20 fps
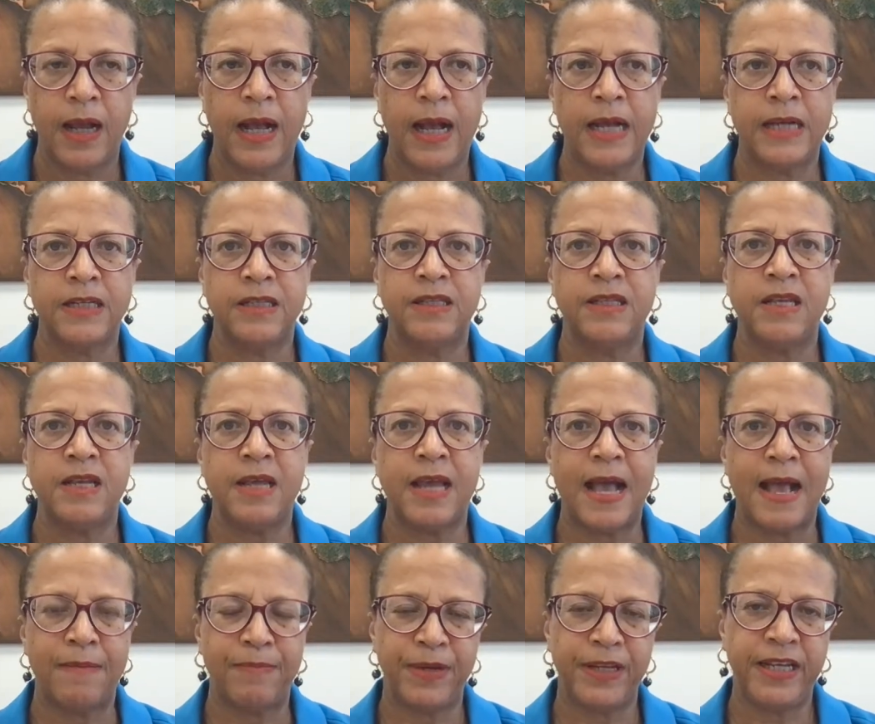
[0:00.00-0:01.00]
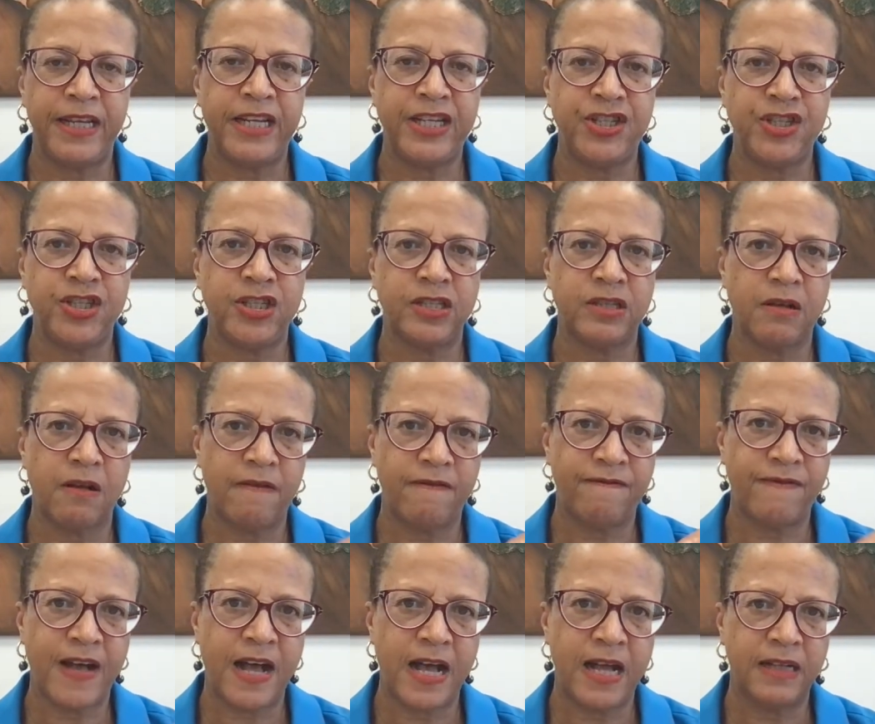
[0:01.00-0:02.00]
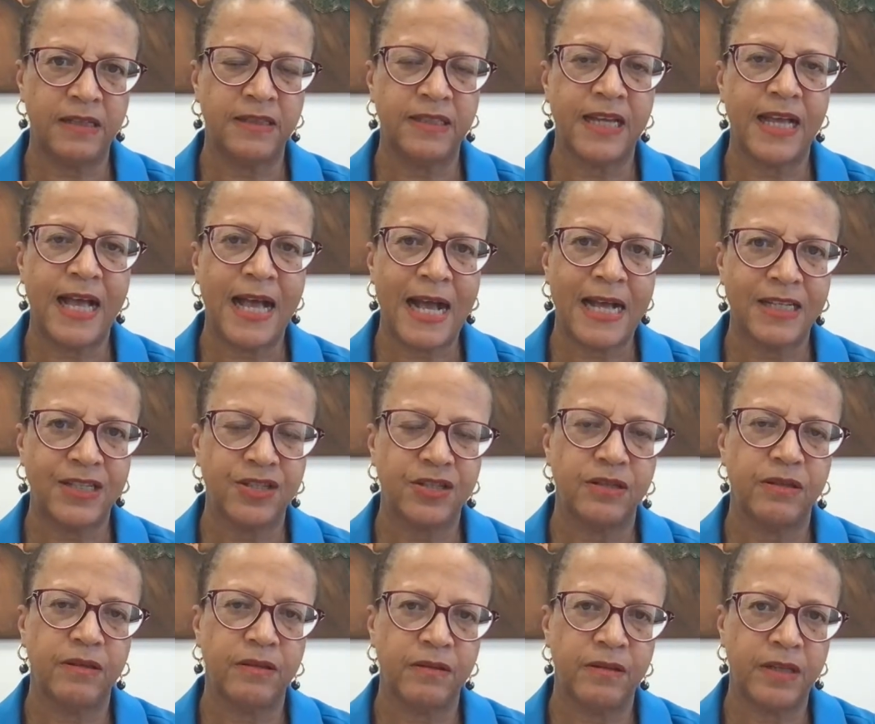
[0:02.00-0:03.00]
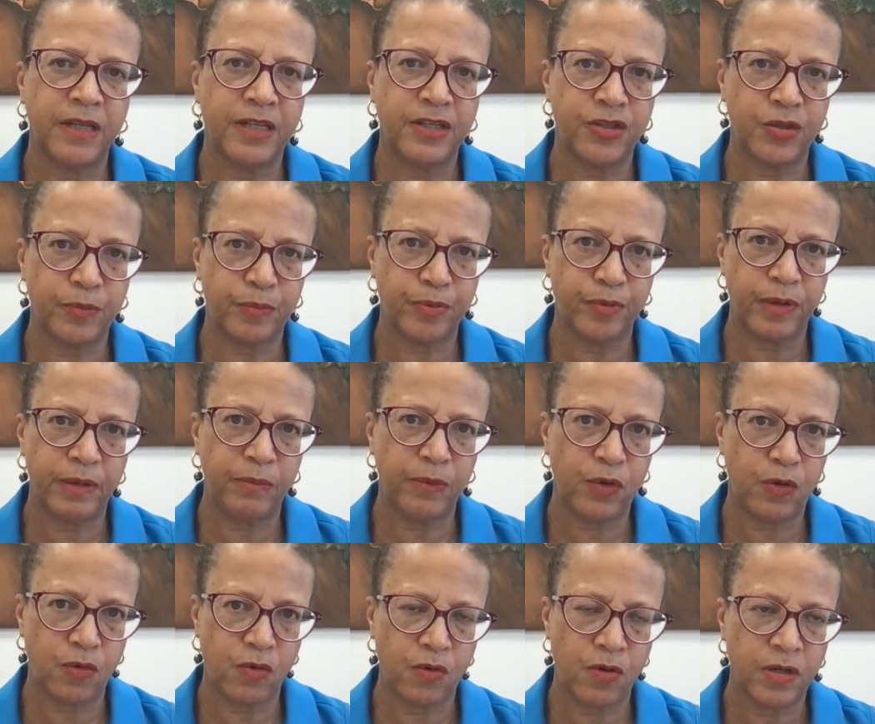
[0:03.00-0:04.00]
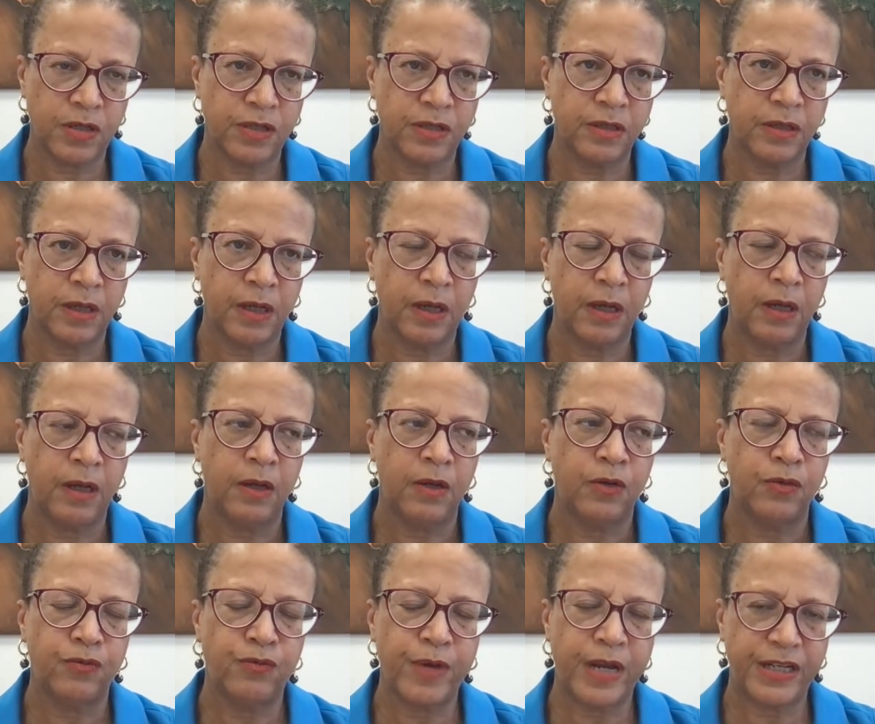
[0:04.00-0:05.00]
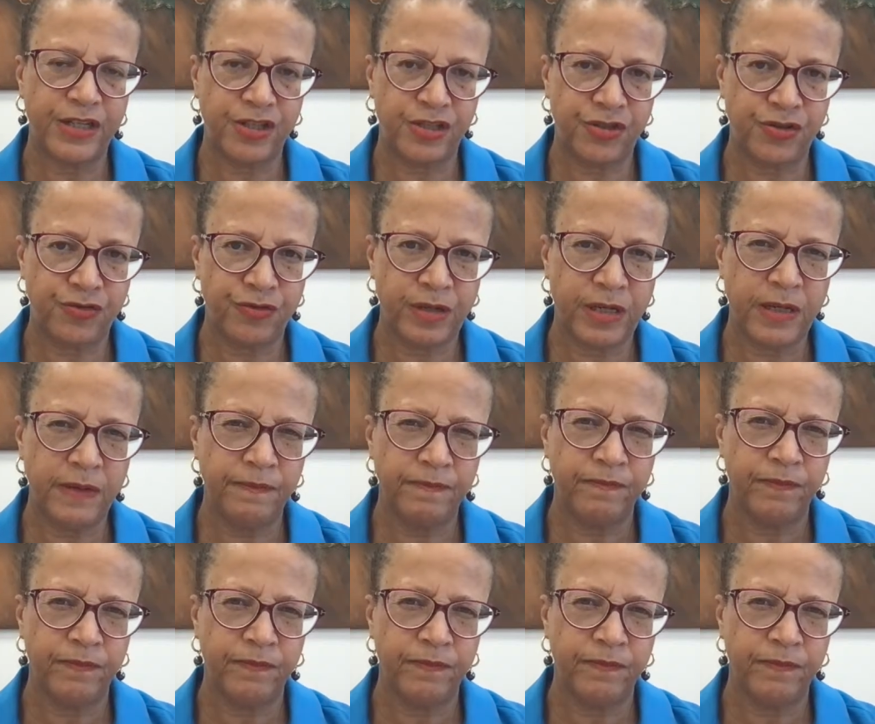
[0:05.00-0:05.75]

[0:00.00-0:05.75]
and the applications are filed at the Supreme Court registry.